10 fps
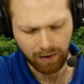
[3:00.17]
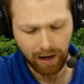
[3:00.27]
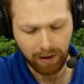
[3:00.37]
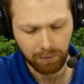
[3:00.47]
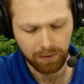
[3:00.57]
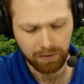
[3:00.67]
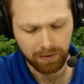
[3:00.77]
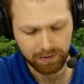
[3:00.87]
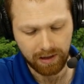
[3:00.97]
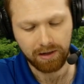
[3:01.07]
I
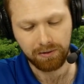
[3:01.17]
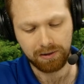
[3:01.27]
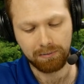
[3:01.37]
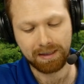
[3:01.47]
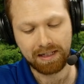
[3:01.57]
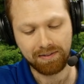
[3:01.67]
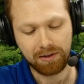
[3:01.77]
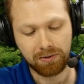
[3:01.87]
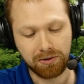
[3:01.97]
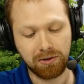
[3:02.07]
will not be
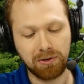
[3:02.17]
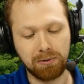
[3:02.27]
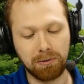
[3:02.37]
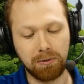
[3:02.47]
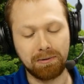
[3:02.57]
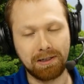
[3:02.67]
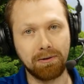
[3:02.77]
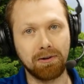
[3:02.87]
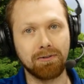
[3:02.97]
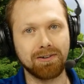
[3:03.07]
giving you two, but we'll be
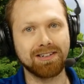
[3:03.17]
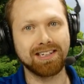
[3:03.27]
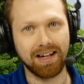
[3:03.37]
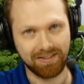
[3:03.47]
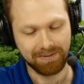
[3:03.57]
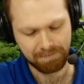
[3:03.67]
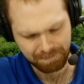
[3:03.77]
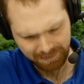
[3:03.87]
going over seven.